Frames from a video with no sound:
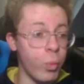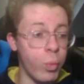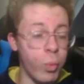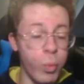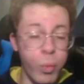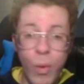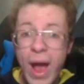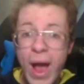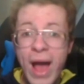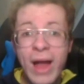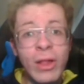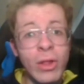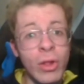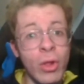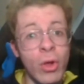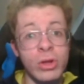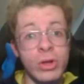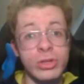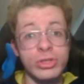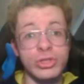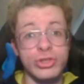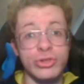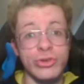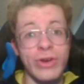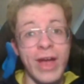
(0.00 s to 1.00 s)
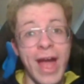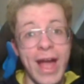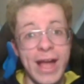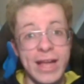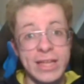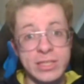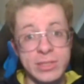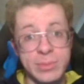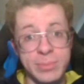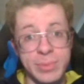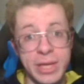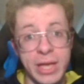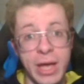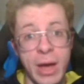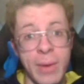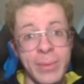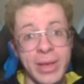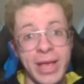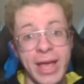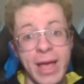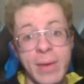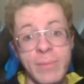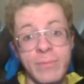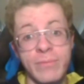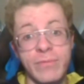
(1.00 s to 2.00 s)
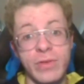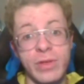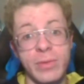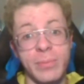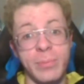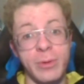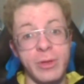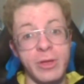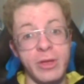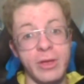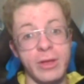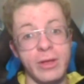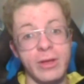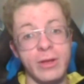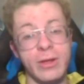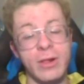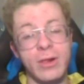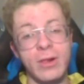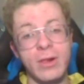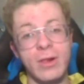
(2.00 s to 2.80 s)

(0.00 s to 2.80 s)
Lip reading: well on track to becoming MVP,